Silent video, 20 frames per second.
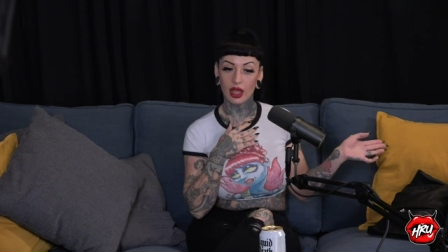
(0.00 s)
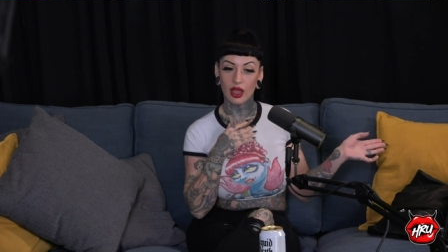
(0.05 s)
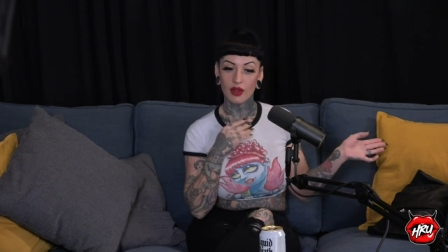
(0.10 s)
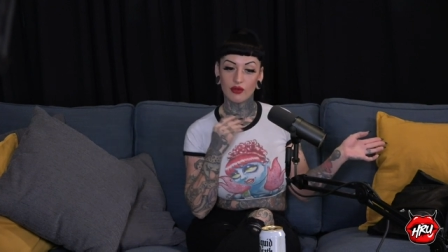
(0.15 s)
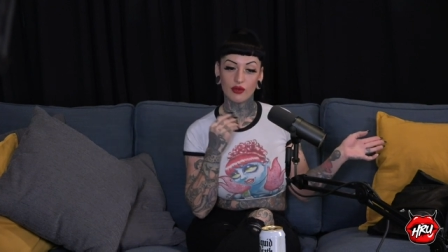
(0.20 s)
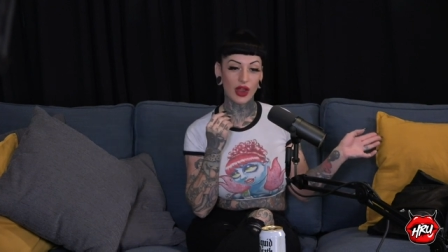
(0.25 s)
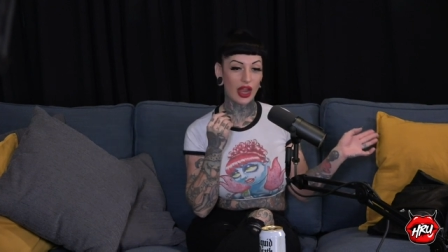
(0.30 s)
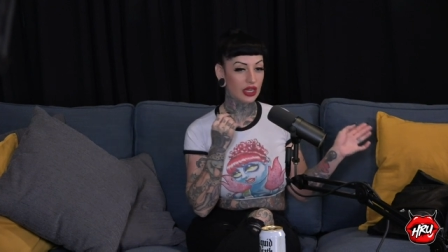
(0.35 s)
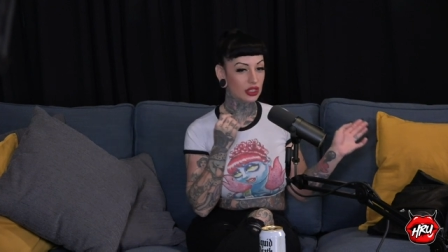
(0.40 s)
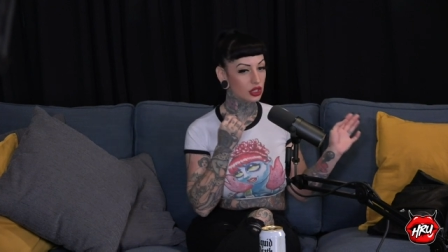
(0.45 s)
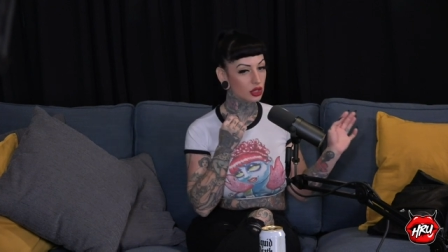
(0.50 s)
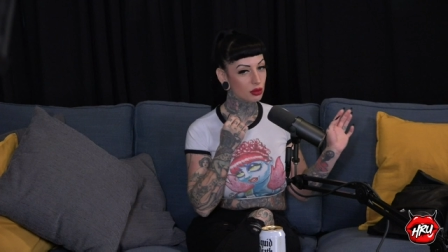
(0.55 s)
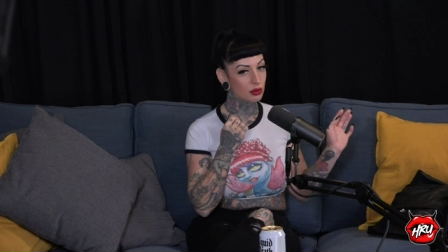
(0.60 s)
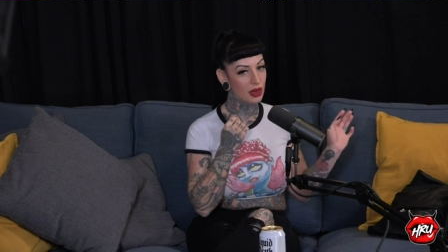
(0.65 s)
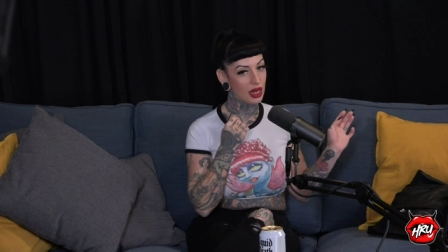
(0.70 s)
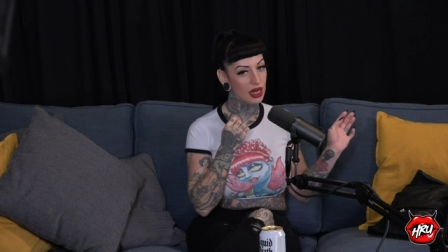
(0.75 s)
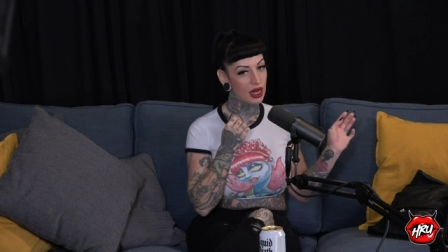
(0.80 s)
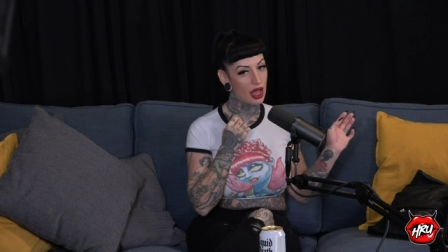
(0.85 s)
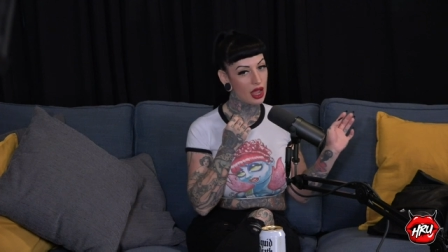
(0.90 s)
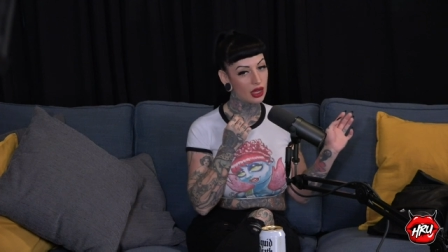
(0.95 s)
I fractured
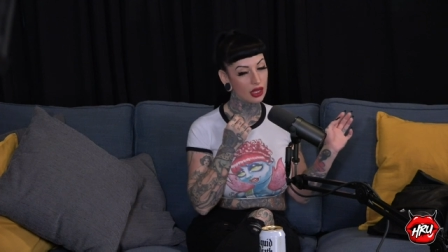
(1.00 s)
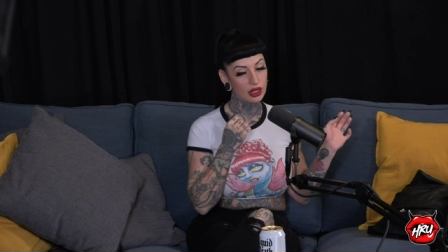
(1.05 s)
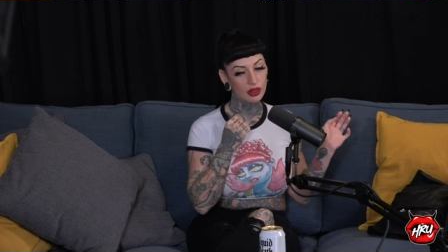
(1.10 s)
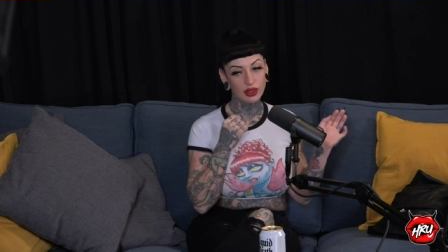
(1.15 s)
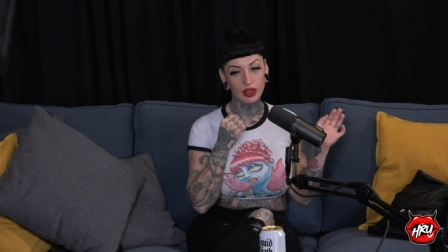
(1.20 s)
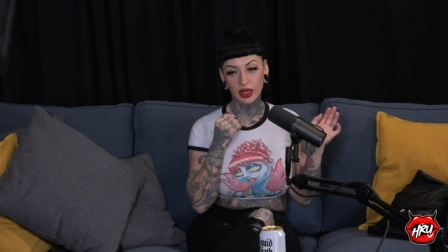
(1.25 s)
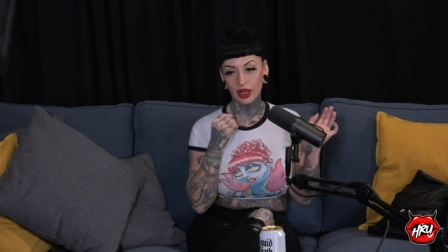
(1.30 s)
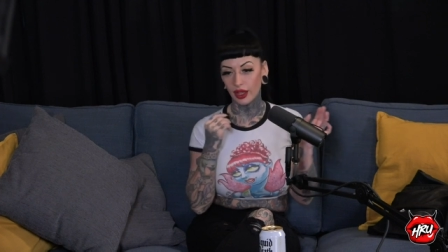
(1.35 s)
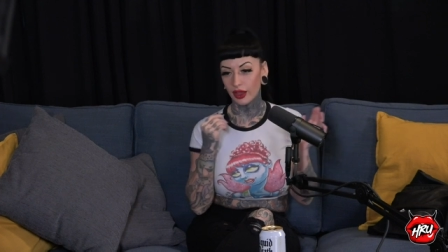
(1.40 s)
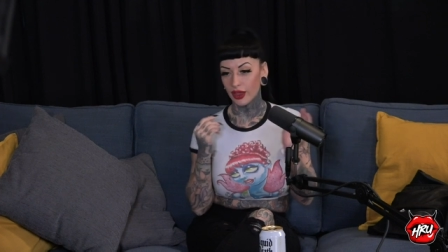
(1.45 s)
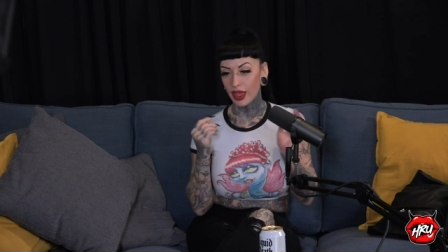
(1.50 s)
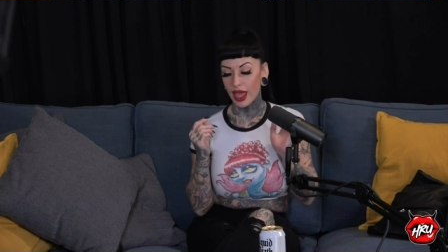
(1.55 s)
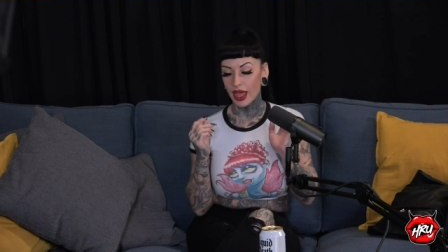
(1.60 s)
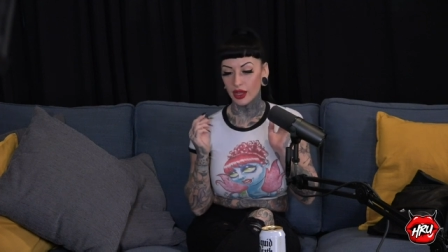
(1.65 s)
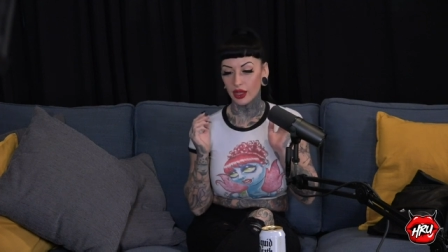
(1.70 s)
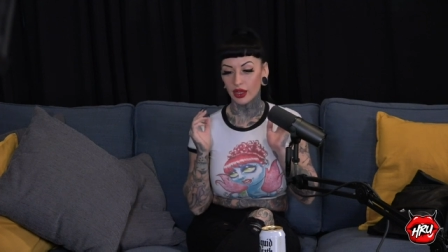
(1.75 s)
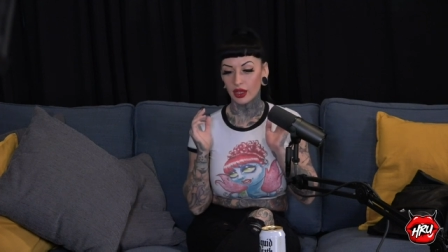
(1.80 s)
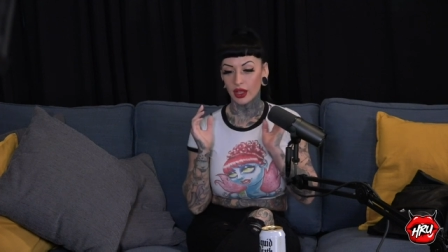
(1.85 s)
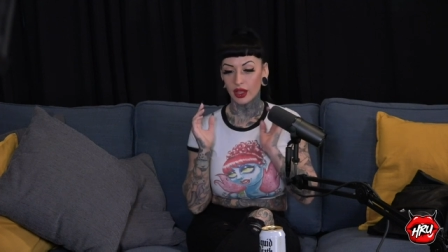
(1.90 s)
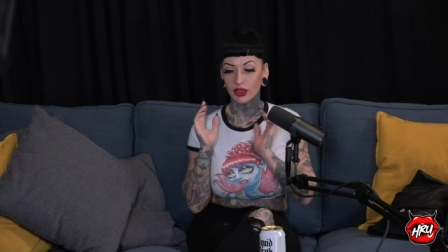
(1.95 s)
my neck, and then I
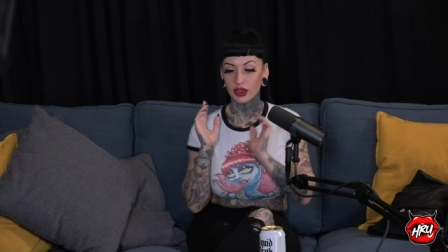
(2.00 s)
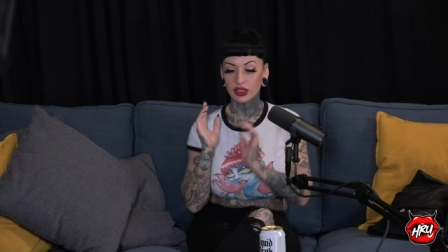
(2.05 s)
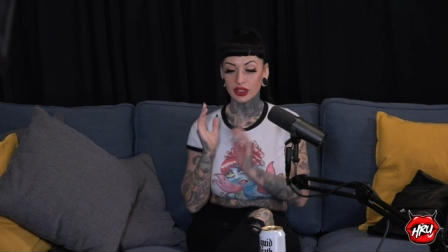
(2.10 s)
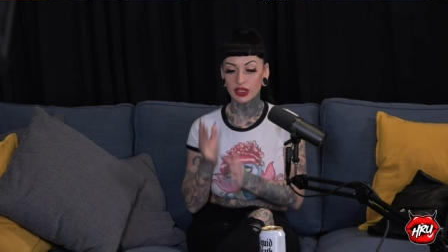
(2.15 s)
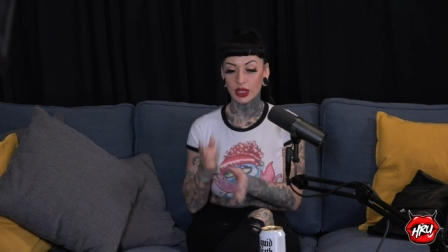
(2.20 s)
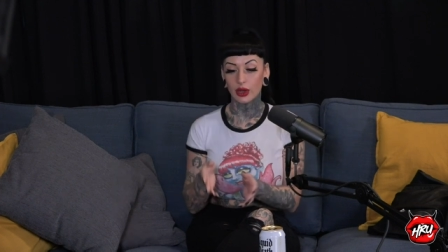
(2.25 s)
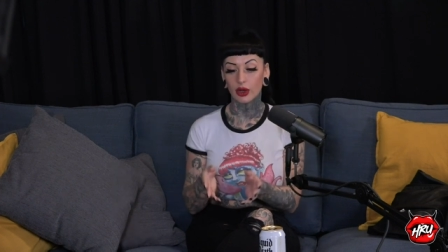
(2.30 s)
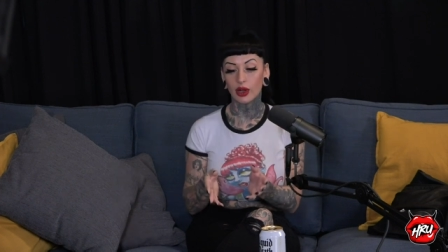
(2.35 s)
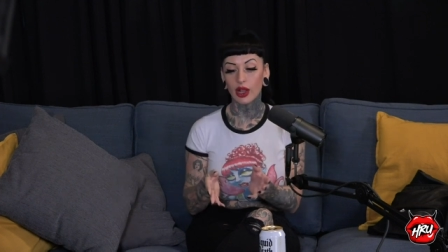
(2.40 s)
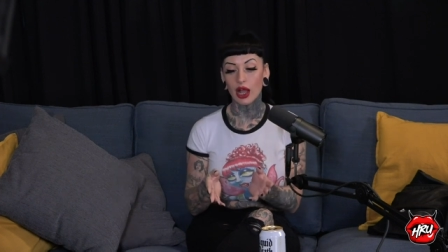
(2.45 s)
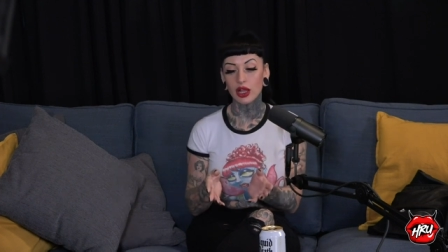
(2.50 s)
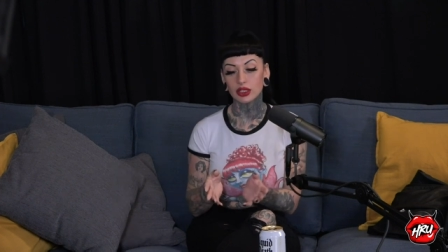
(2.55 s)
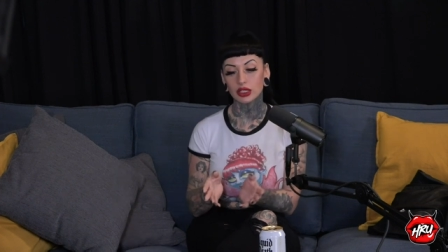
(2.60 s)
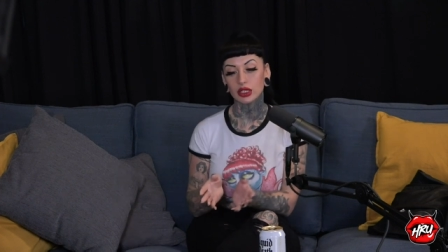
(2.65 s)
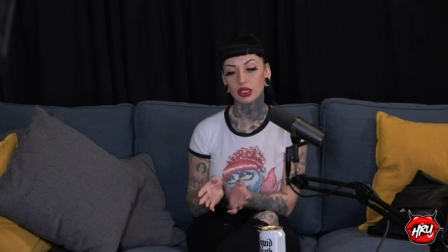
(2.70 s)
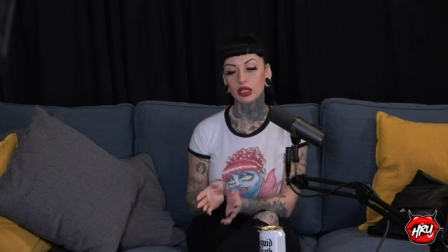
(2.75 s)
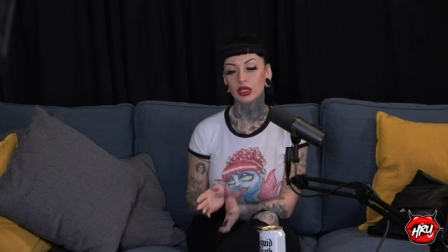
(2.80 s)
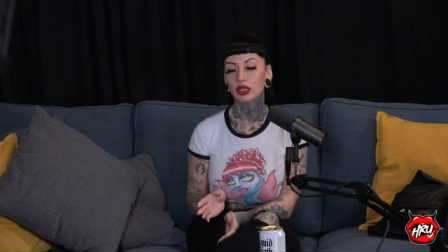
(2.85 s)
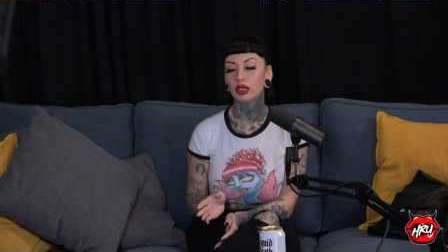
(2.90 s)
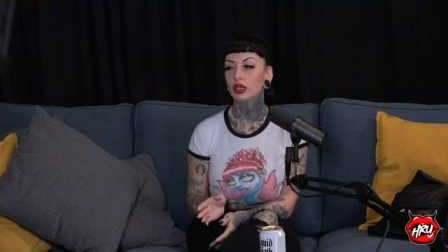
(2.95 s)
landed on the center
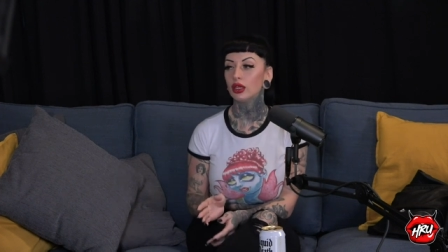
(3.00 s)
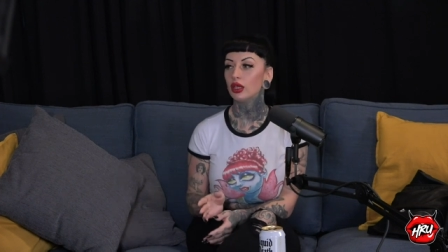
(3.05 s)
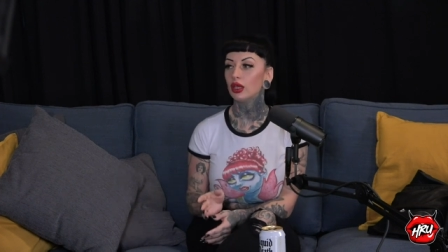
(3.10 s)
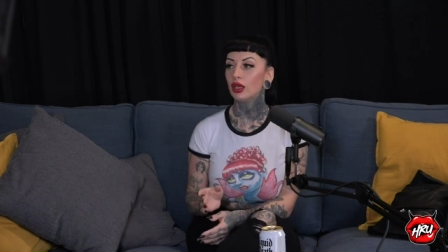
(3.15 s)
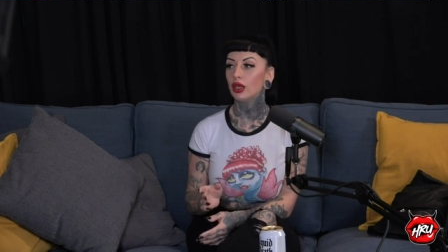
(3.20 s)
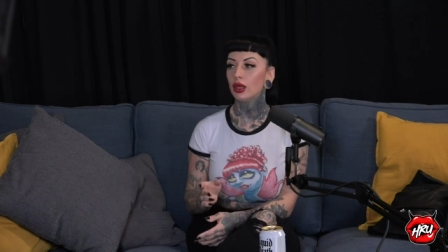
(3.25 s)
console.